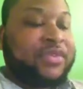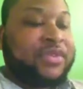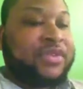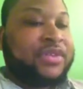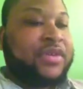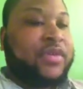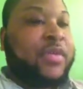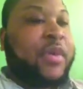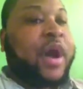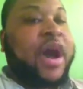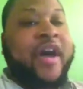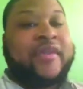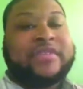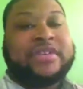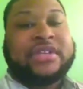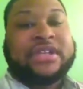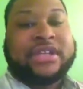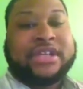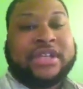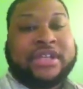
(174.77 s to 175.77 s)
So
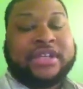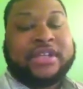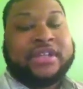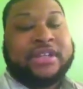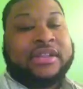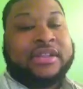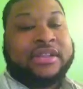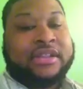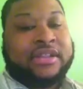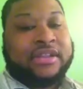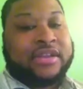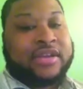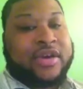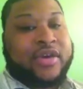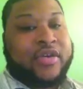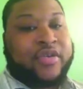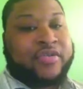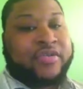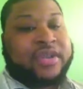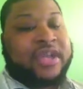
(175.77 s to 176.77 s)
obviously,
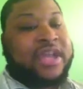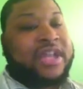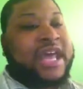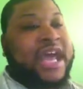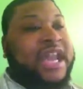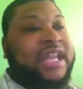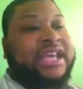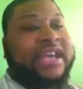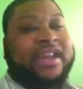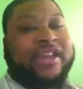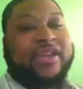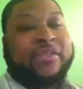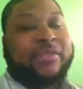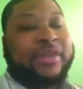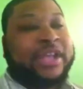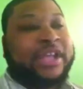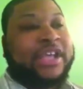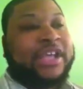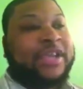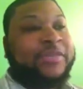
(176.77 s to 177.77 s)
they're not letting him
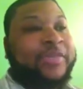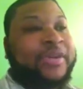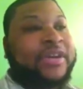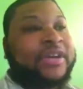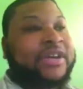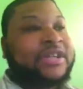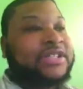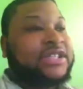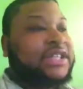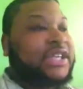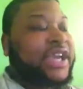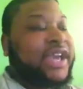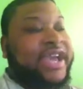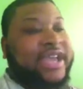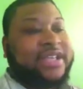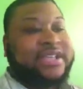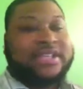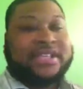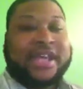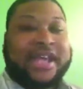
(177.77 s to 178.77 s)
lead because he
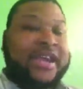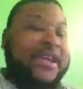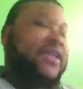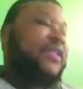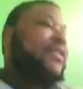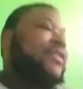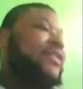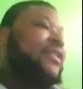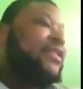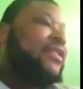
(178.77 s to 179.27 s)
can't sing.